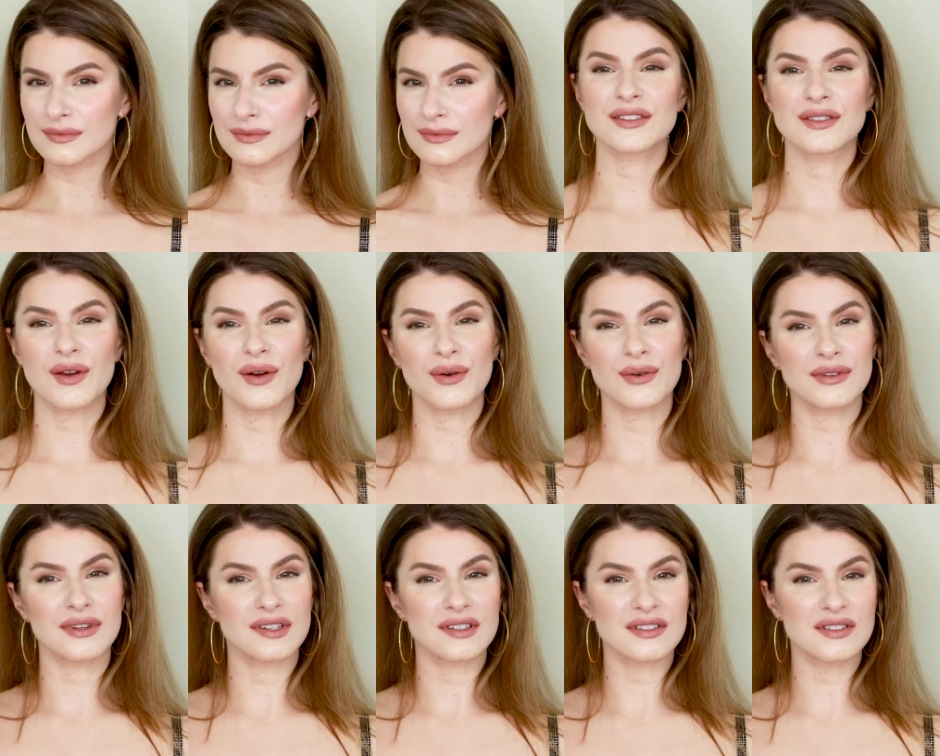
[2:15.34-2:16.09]

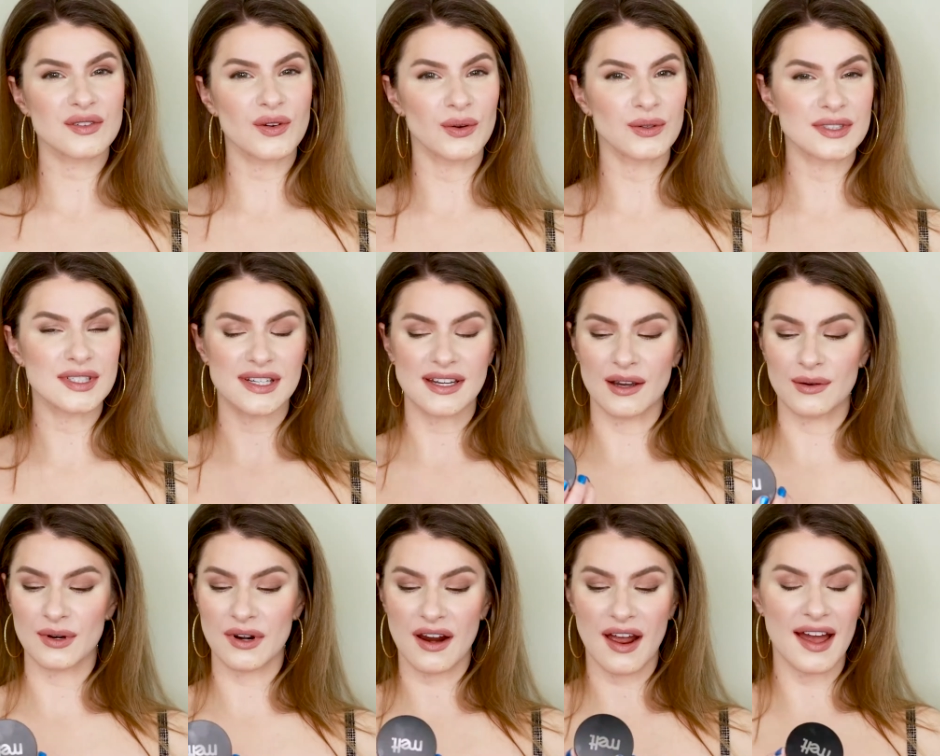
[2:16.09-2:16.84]
So there's golden
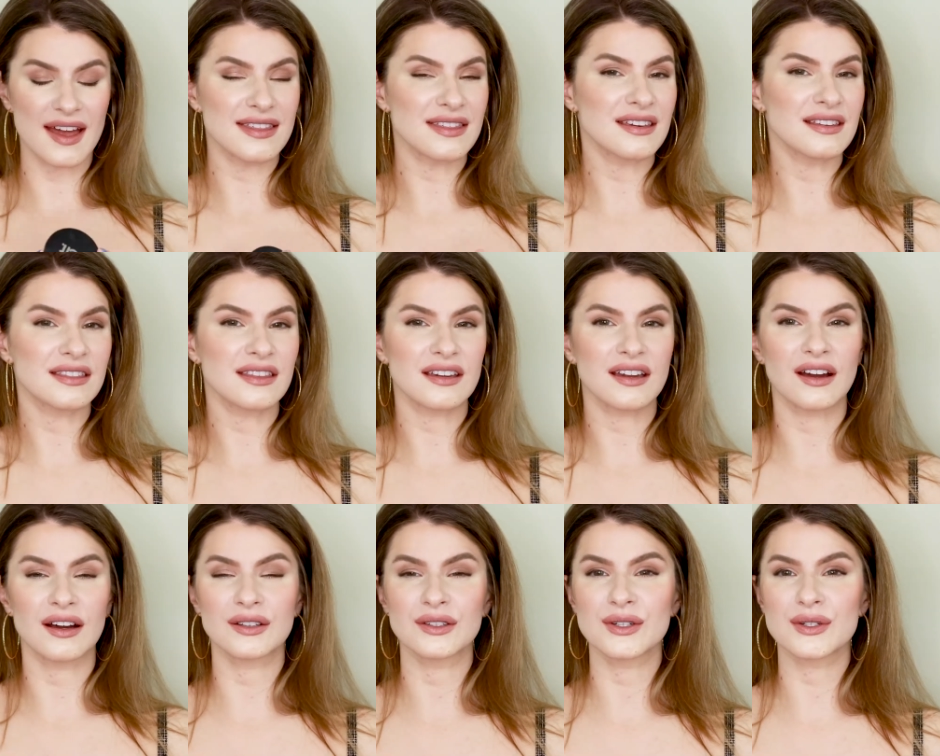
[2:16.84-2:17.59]
hour. I think the
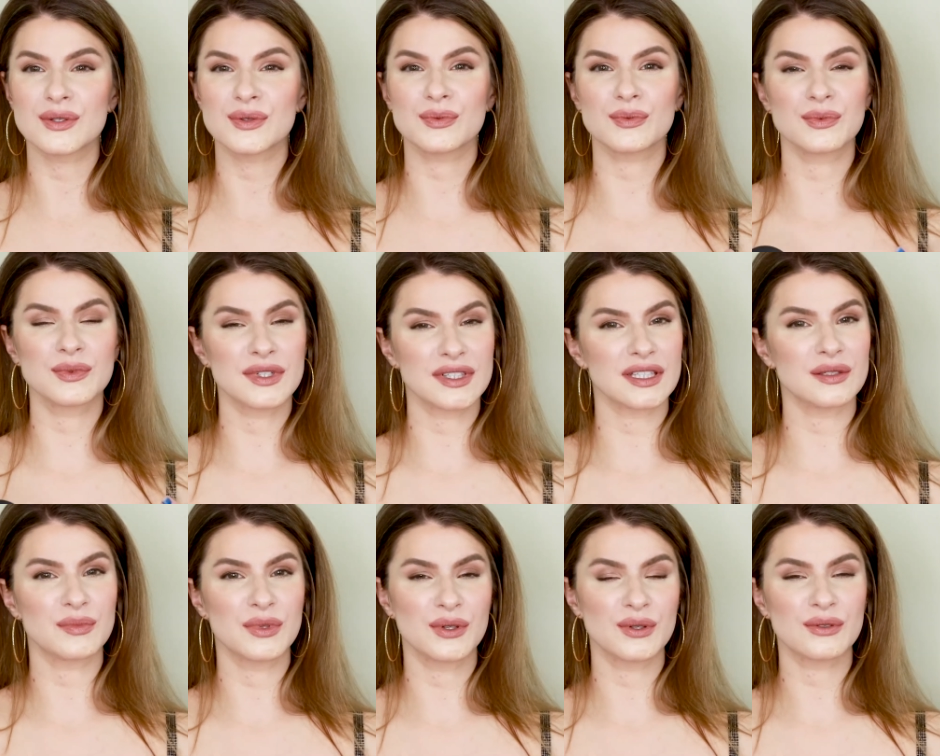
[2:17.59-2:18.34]
color is
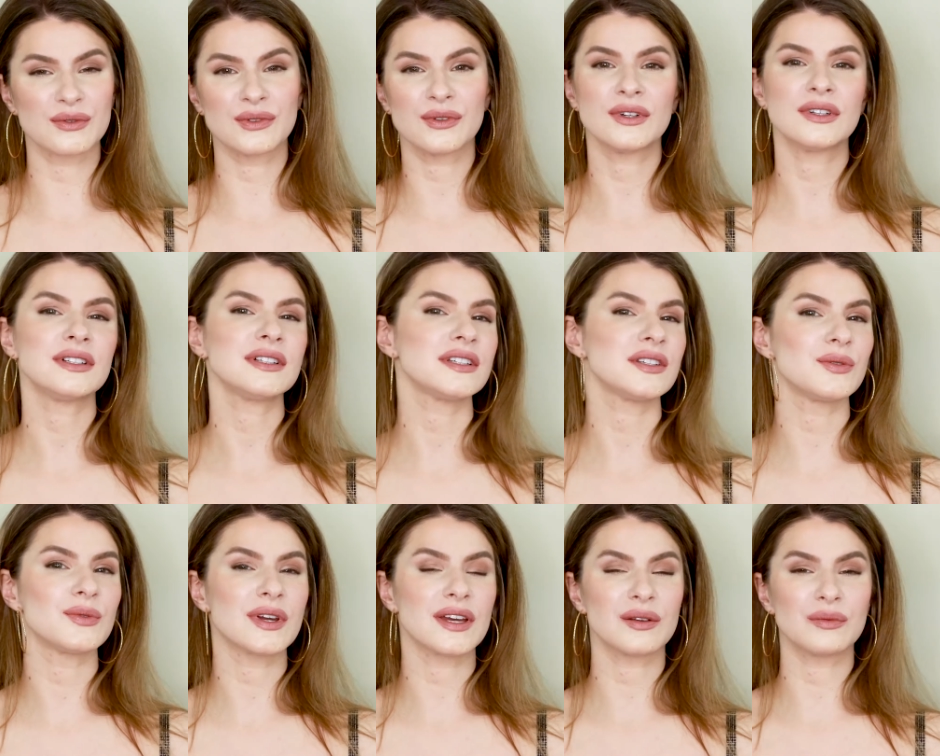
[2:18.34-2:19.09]
really beautiful.
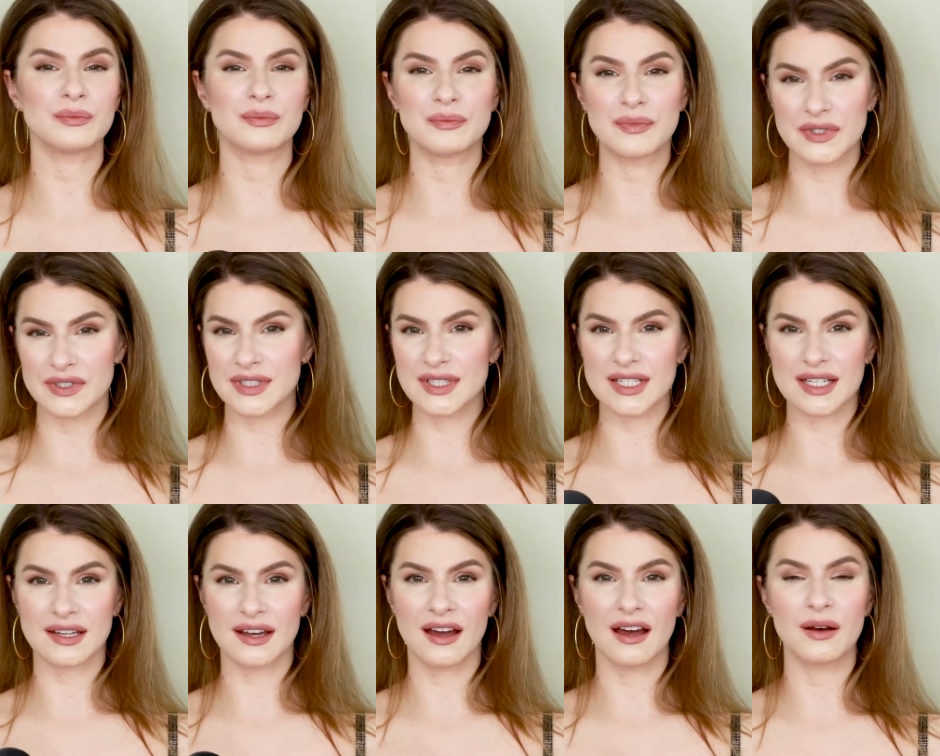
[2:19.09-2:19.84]
You can build
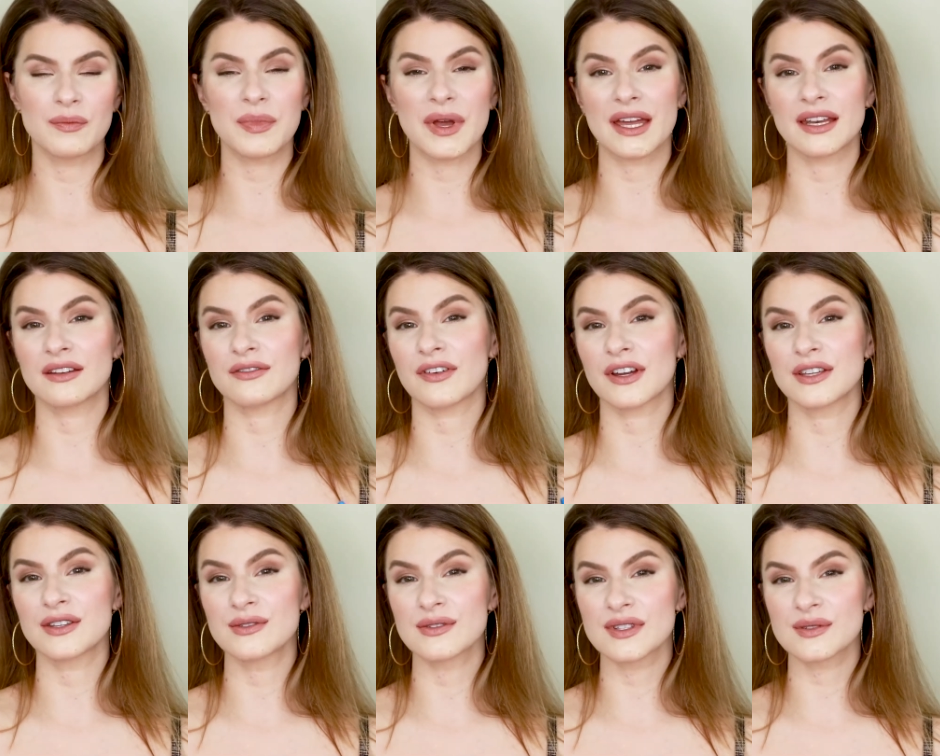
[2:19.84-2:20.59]
it up, and if I
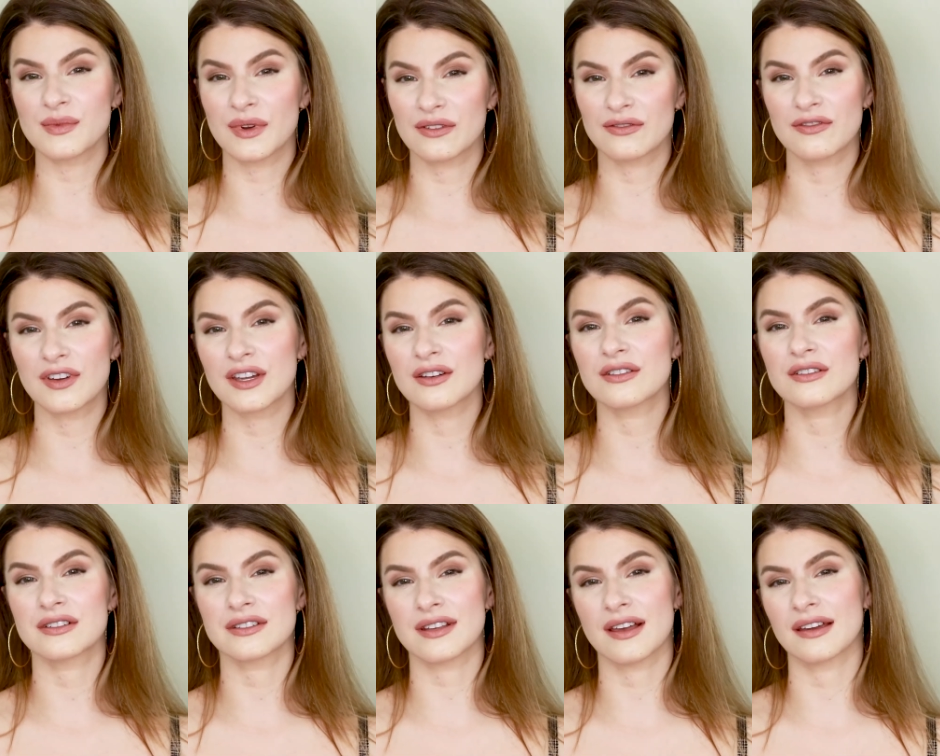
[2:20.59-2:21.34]
used my
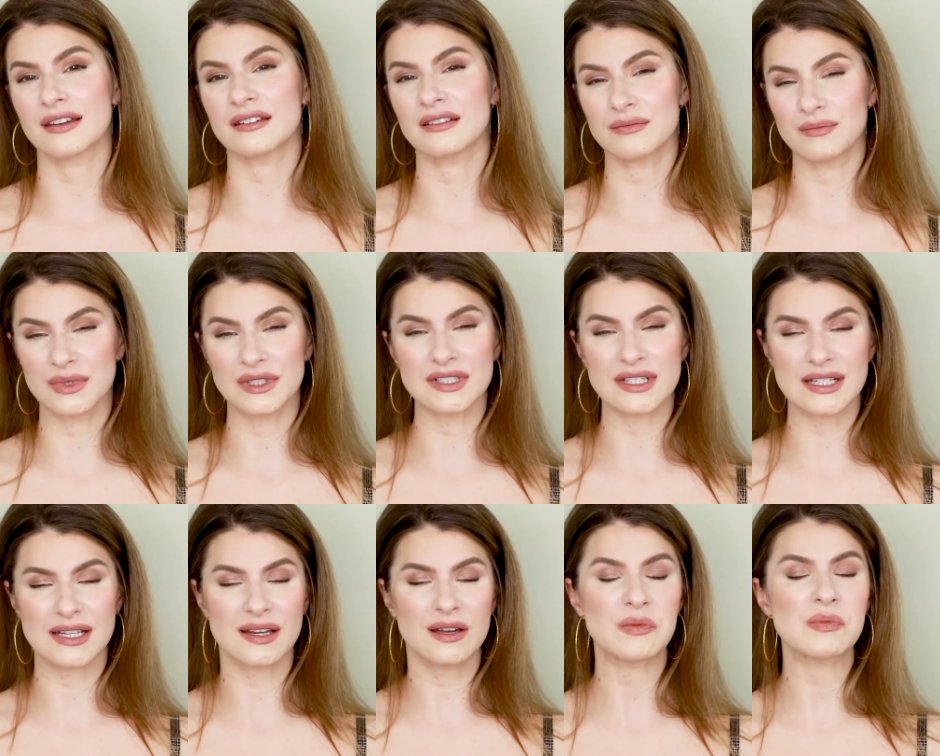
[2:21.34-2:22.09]
fingers, I could
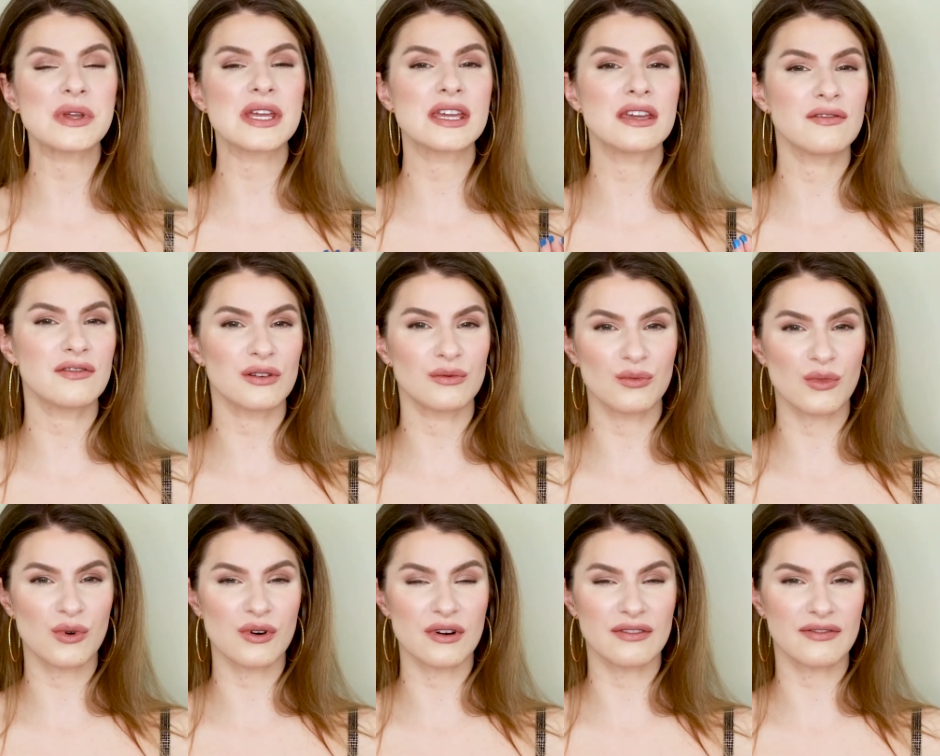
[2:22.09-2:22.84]
build it up even
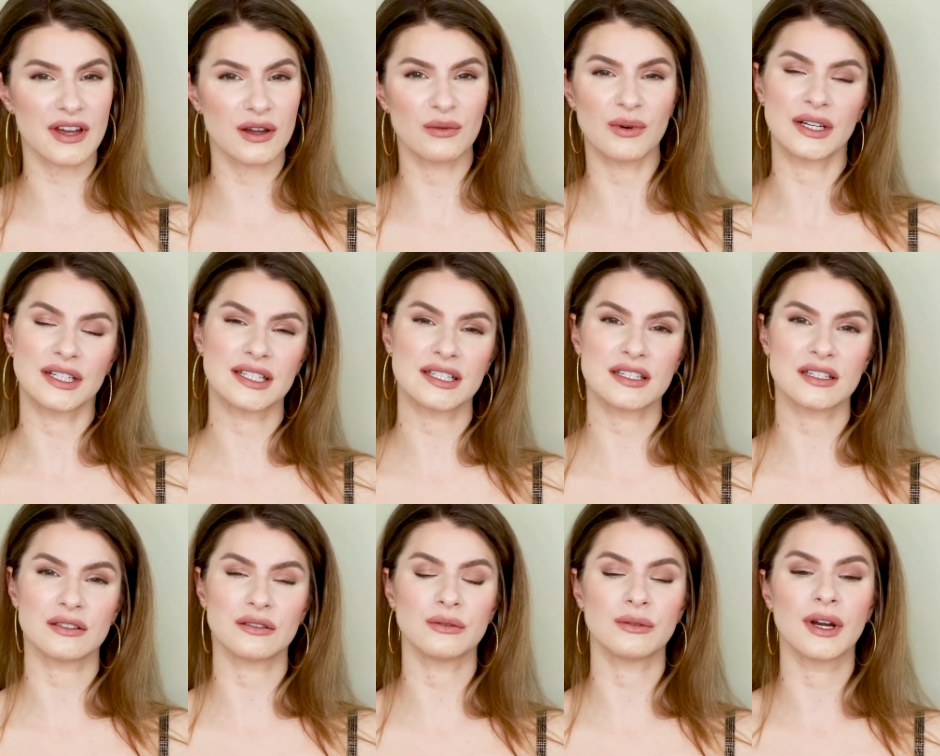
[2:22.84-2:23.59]
more if I wanted
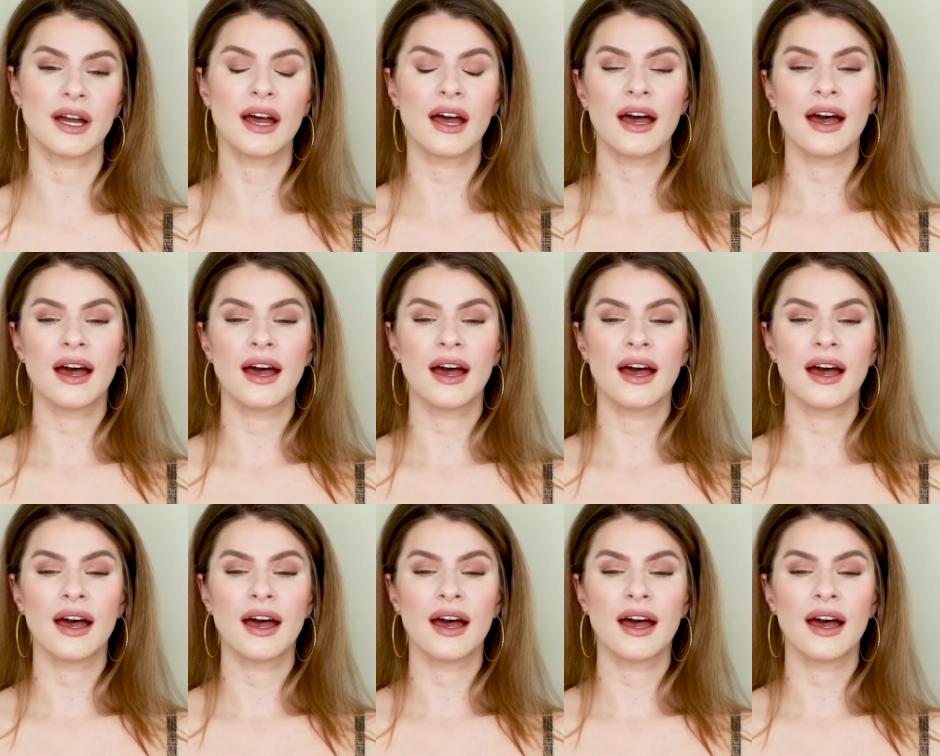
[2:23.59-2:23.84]
to.